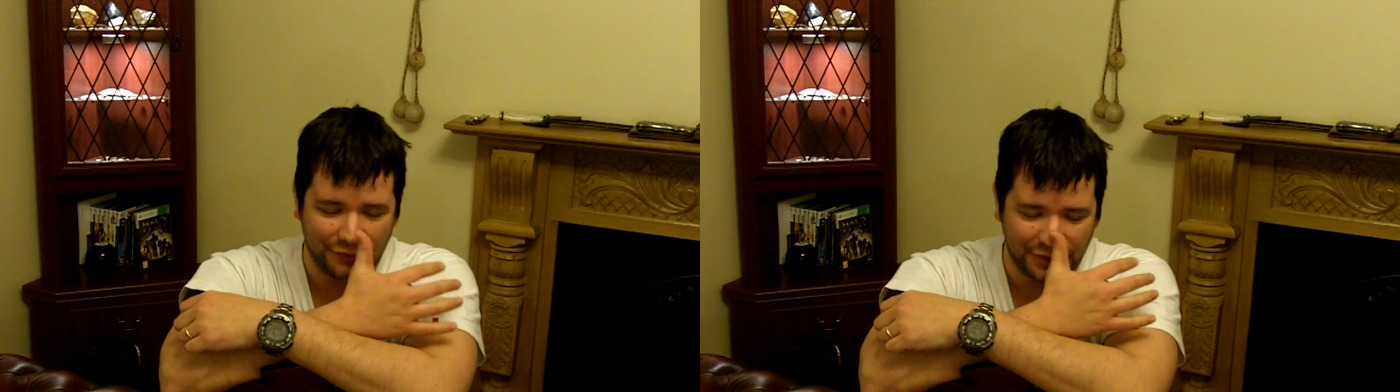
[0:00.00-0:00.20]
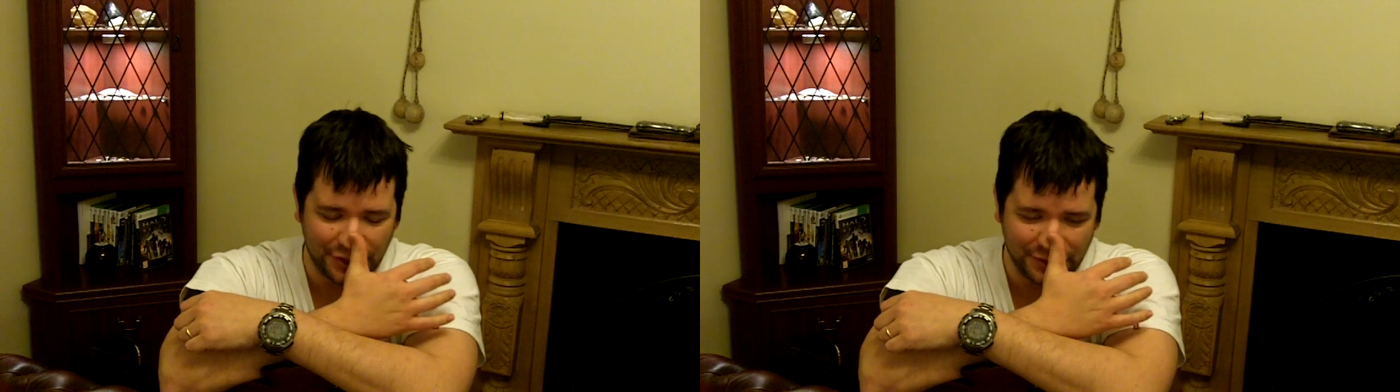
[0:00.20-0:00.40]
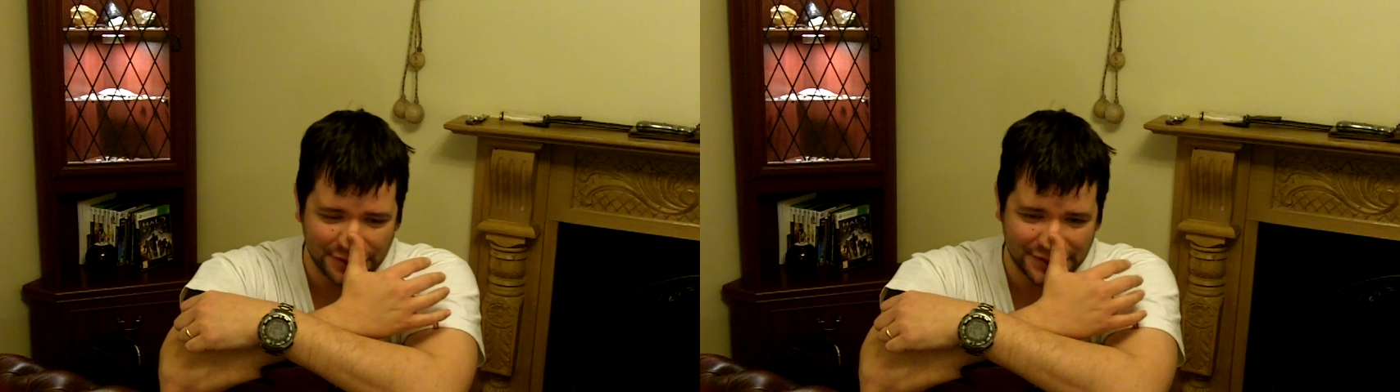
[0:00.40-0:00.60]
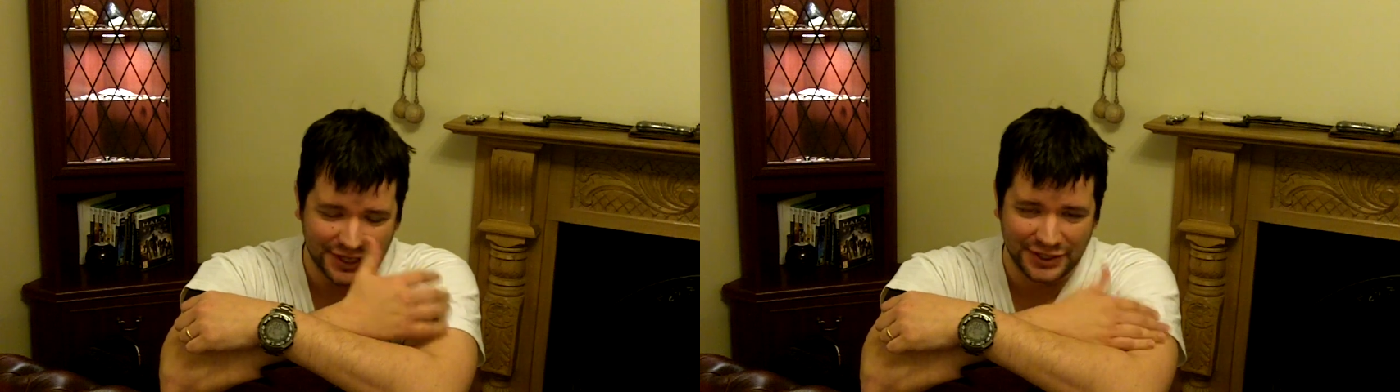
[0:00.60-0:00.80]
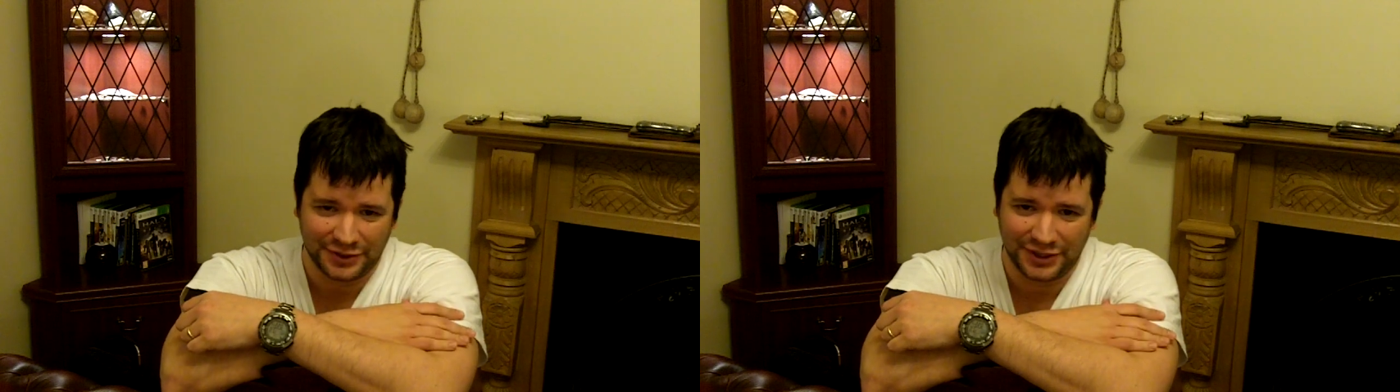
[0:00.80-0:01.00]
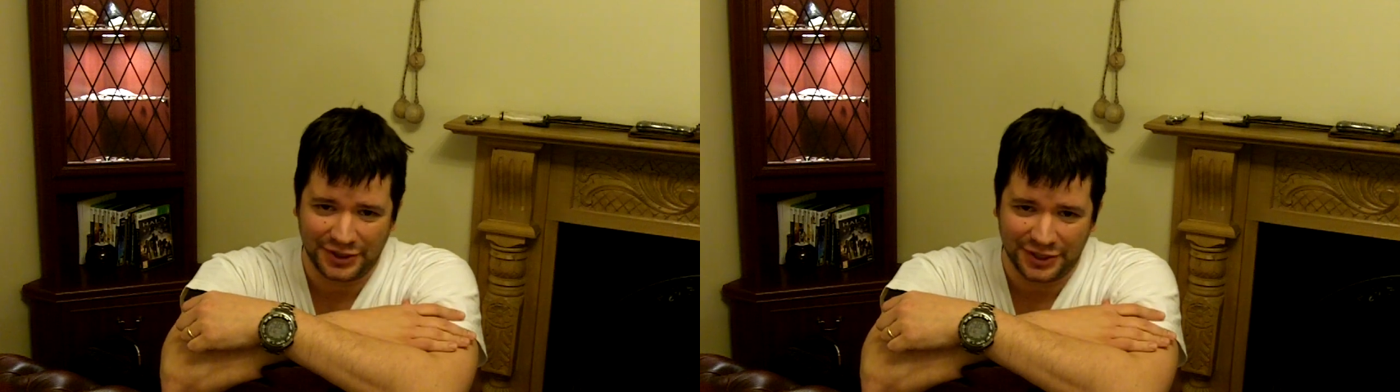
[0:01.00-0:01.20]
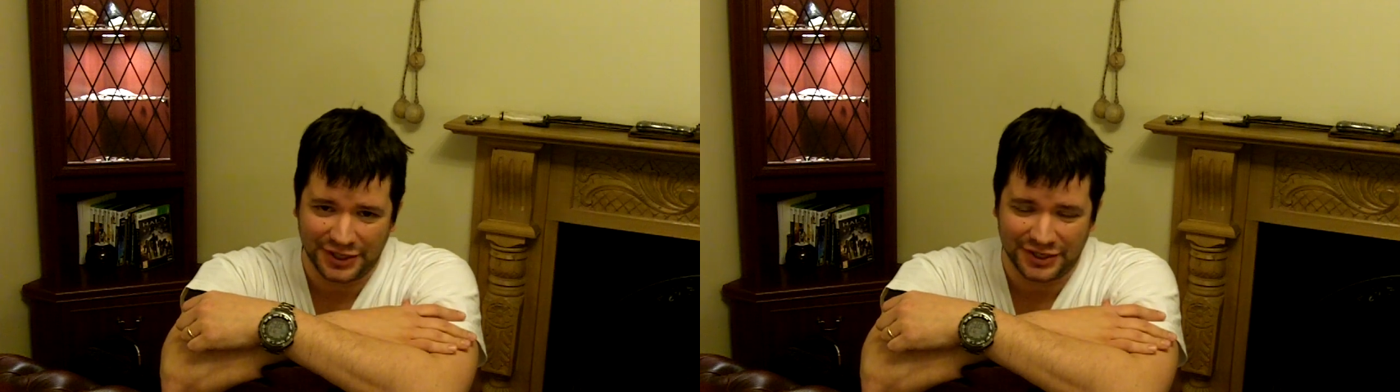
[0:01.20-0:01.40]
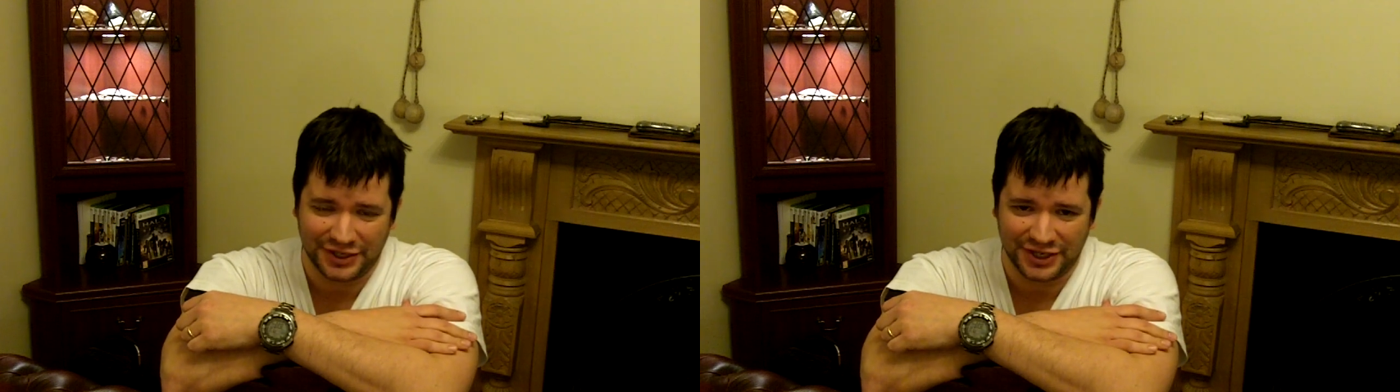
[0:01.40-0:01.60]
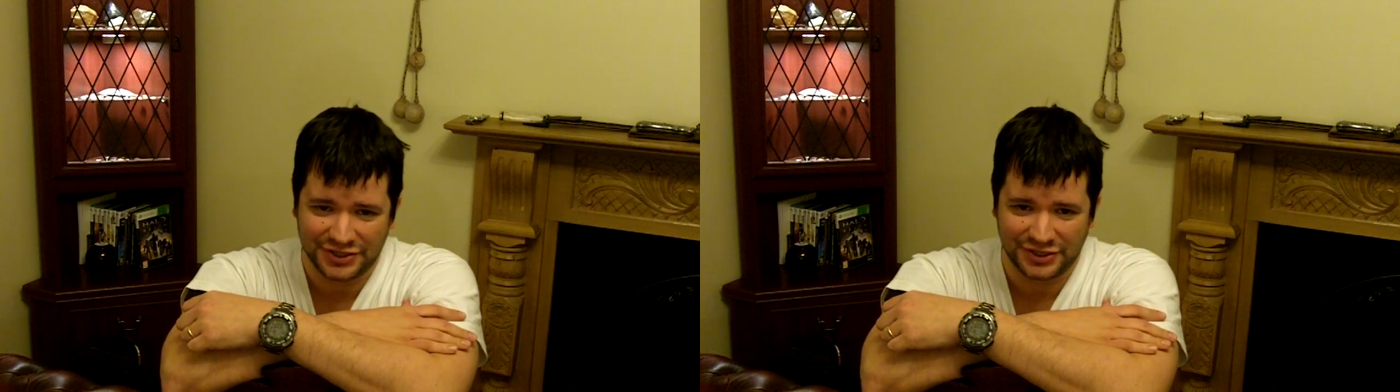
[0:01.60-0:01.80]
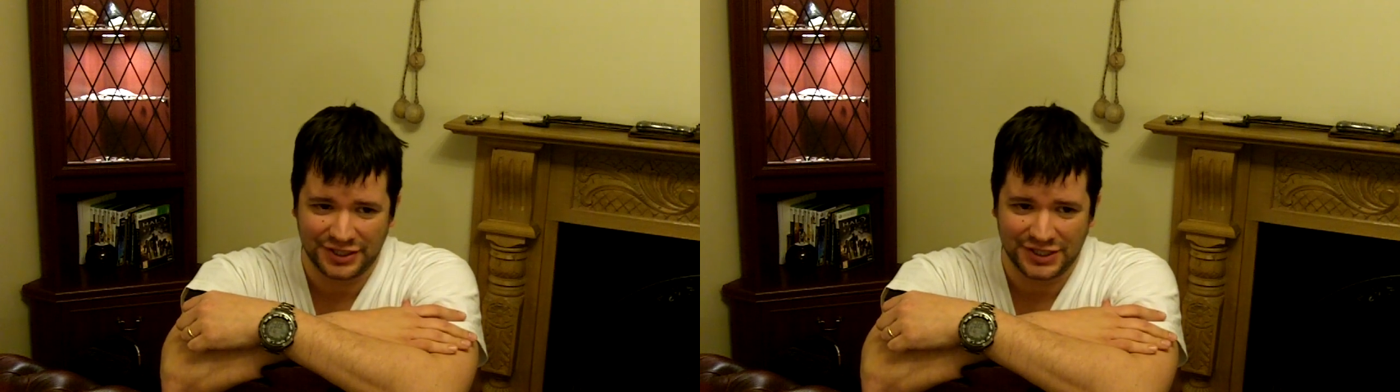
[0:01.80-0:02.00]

We noticed that your internet connection